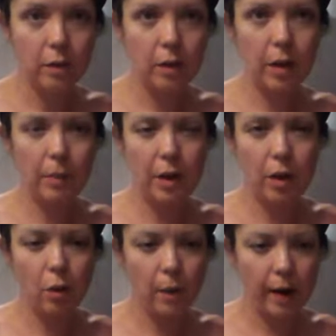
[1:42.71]
let me know
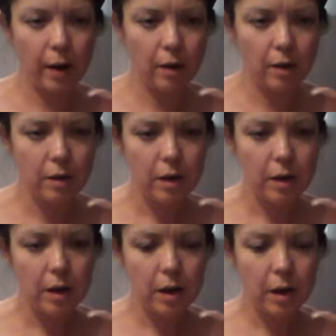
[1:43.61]
where.
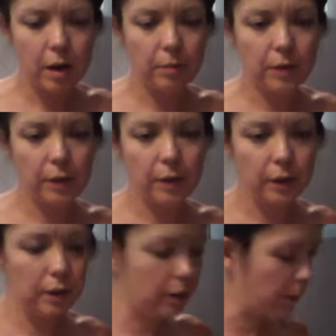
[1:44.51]
So this
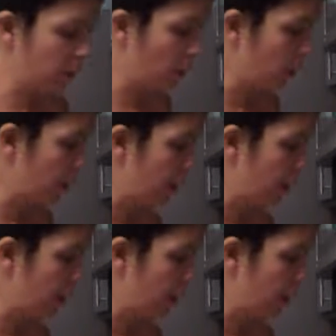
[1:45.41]
is the flor de